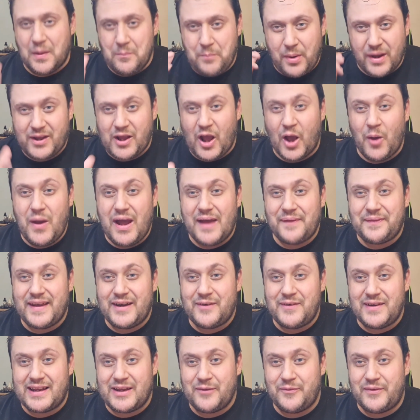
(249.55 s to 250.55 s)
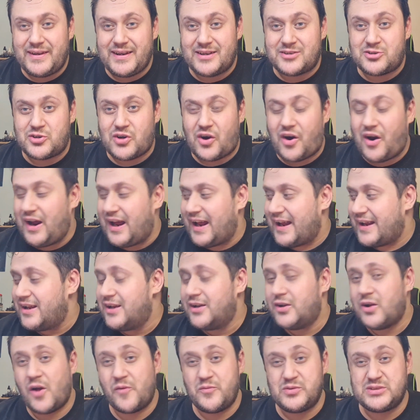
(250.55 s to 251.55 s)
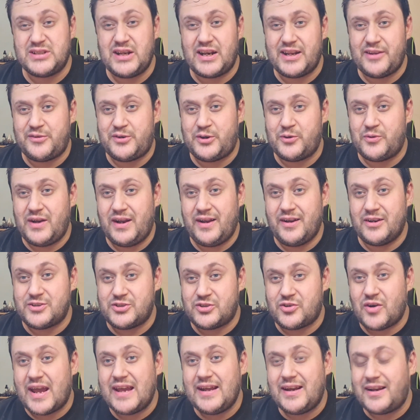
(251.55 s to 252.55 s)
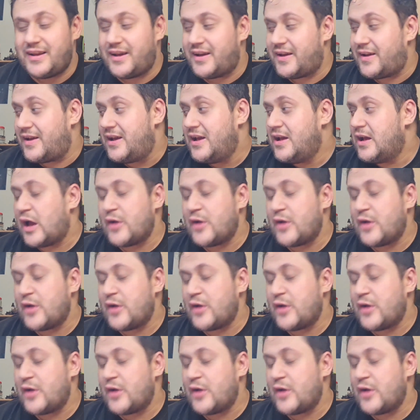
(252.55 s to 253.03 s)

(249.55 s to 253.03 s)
But go out there and give it a try, obviously, if you're in Australia.